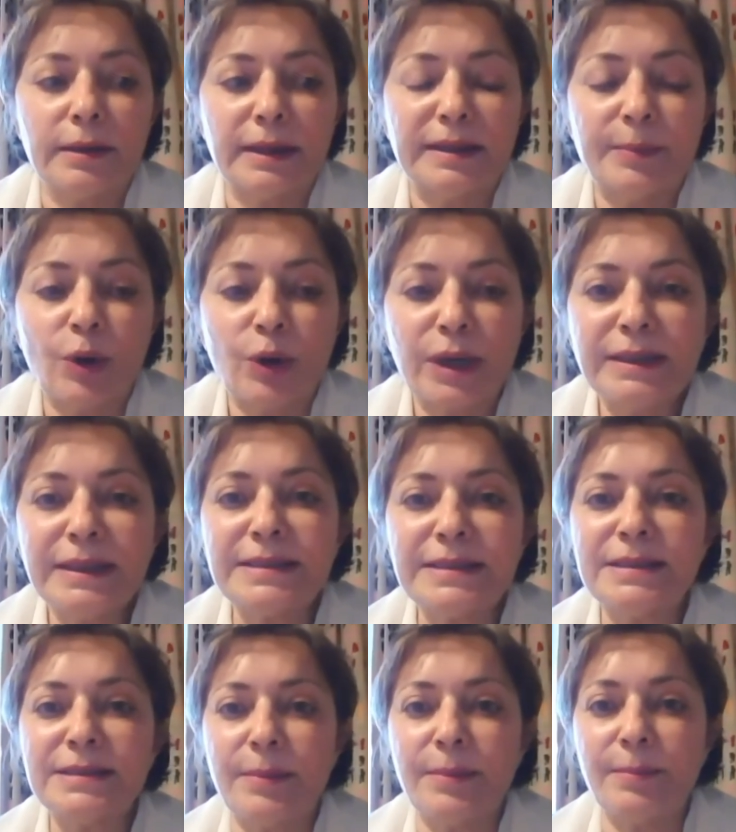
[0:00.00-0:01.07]
democratic
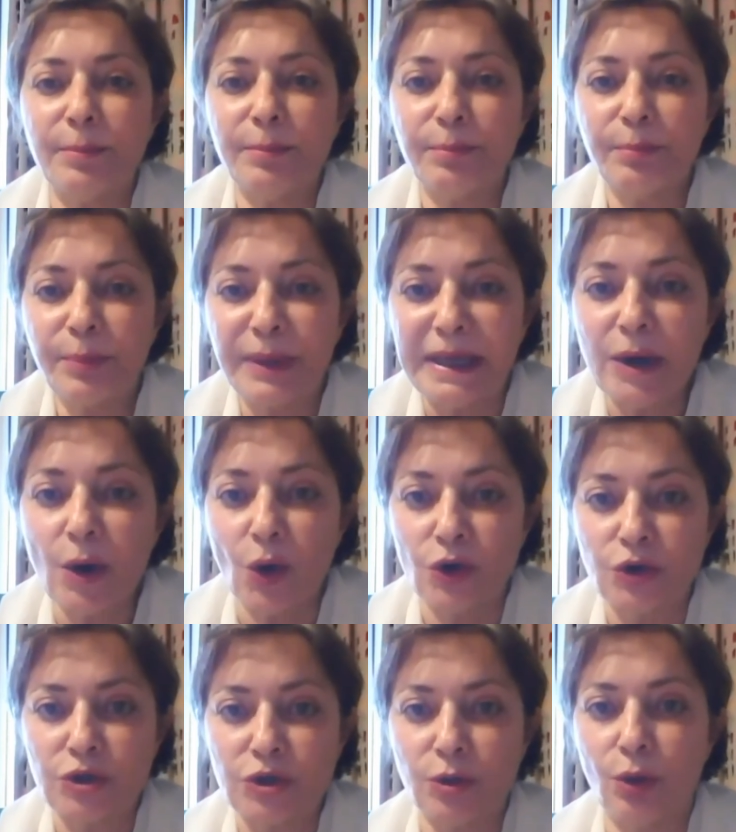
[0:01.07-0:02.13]
system
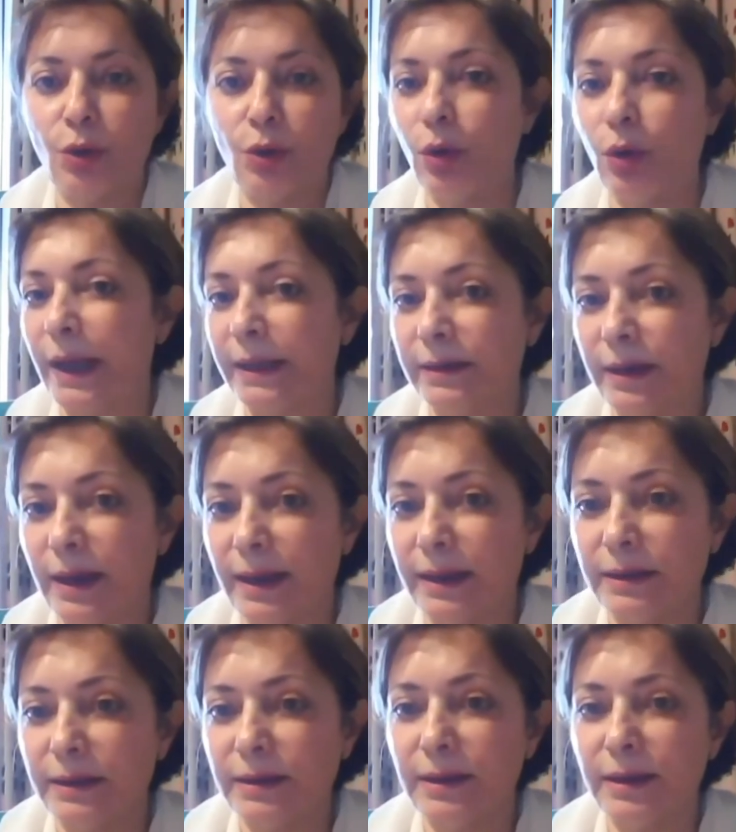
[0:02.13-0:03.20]
pre-Oslo and
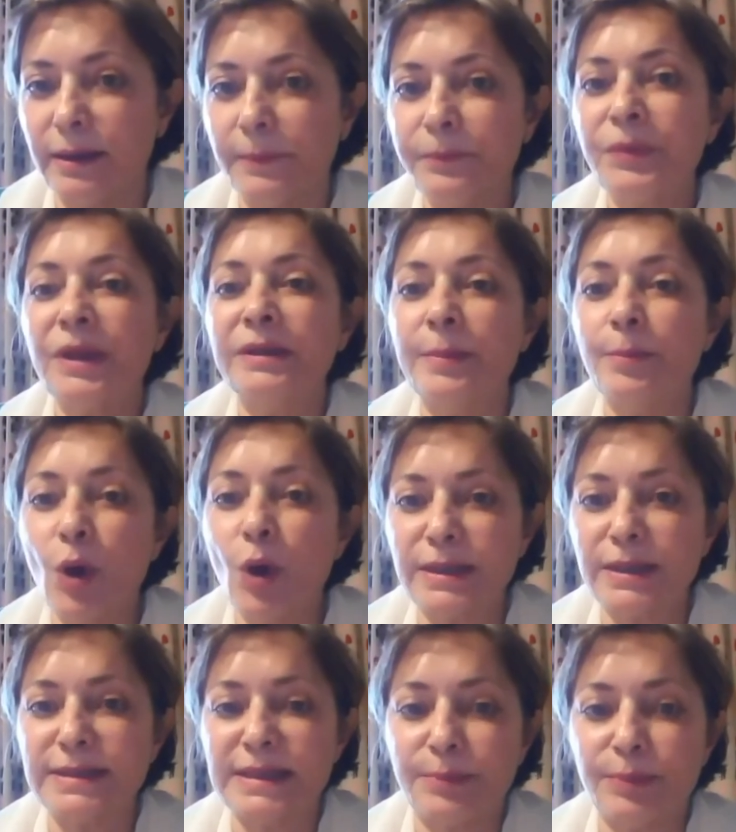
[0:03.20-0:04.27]

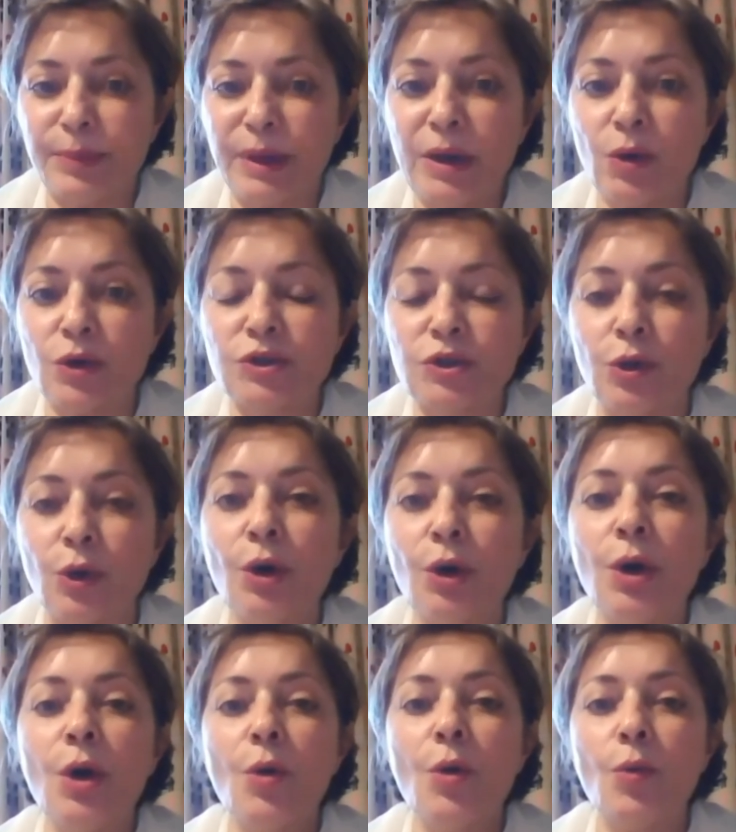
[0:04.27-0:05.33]
democracy pre-Oslo
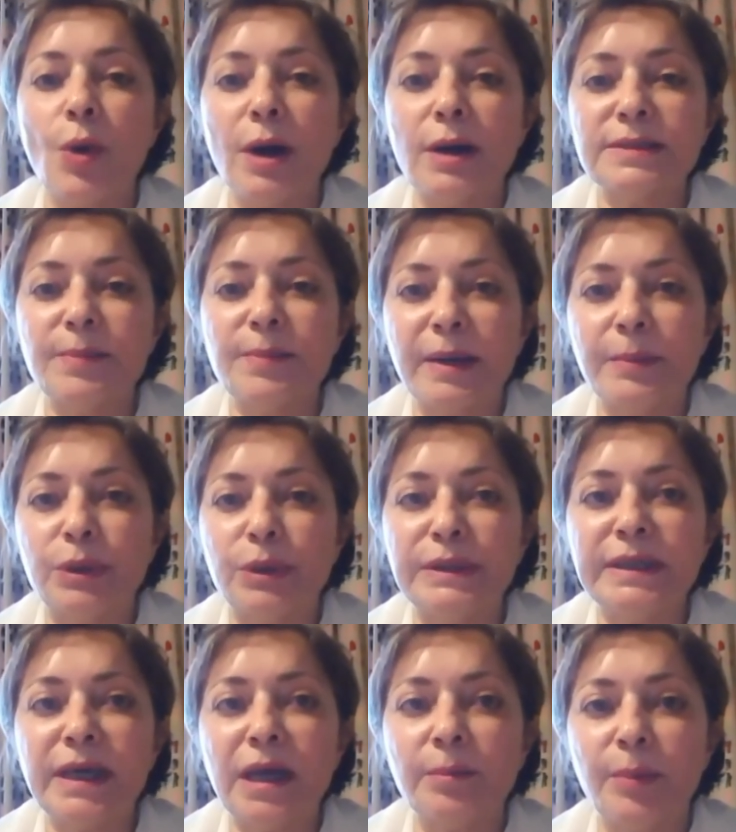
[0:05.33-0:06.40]
was by
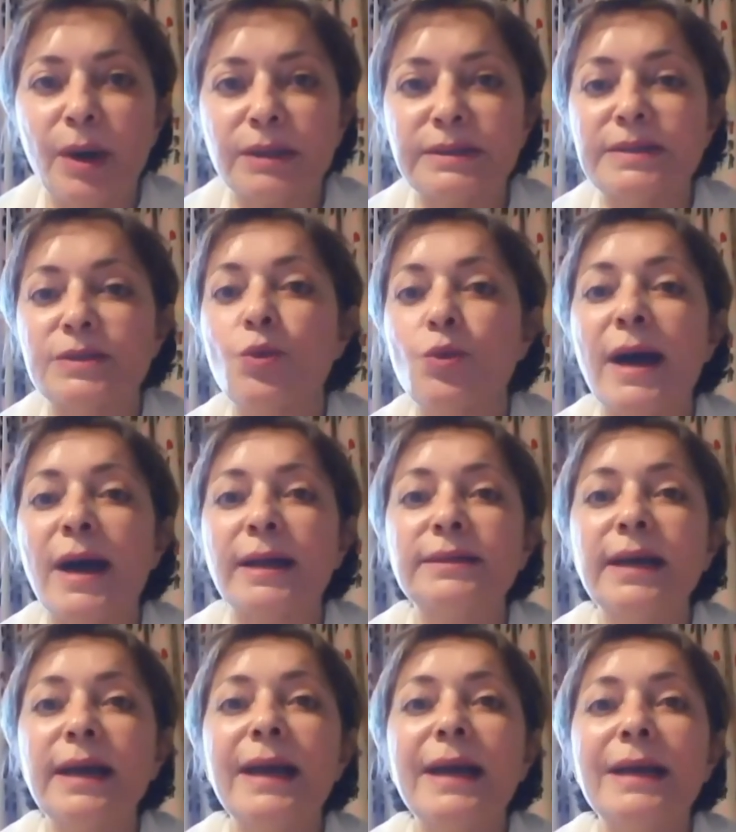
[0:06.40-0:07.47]
political parties who had
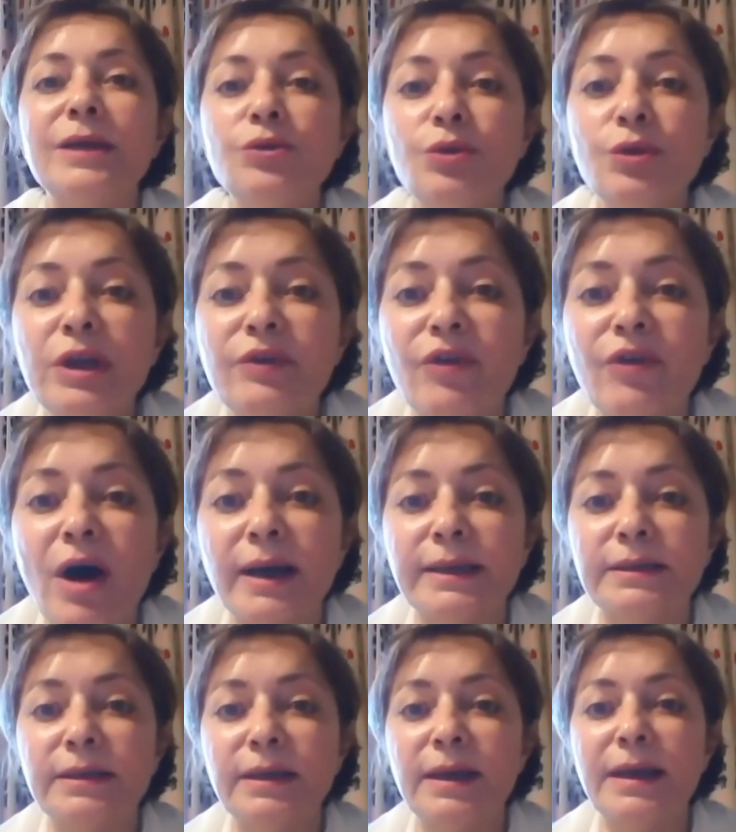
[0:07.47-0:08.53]
unified